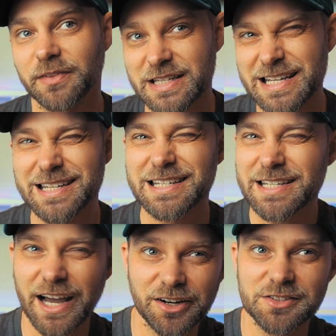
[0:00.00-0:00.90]
the TNT
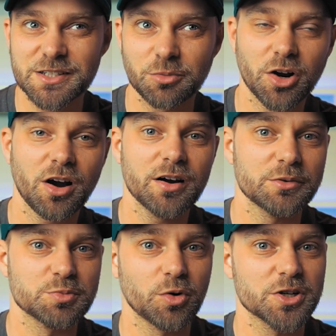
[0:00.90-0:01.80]
title in some regard. It
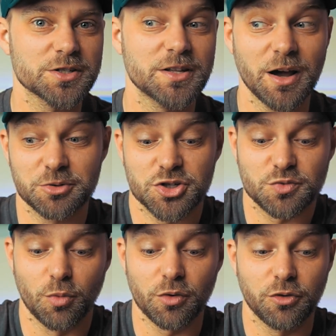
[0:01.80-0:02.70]
was more I was
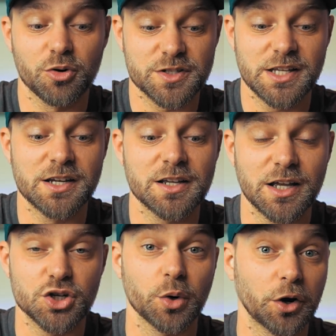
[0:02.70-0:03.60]
just more focused in
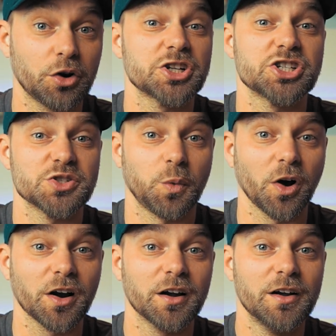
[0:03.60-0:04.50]
enjoying Christian's
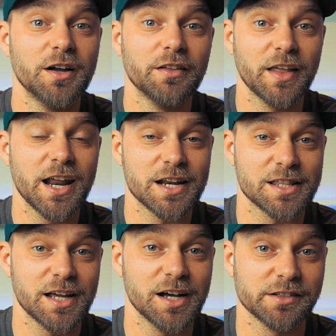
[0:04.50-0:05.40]
work than
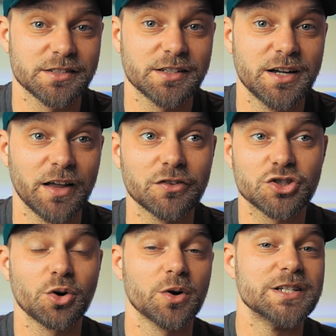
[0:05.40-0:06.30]
anything else and the
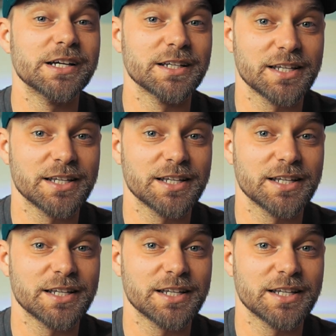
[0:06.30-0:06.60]
stories he could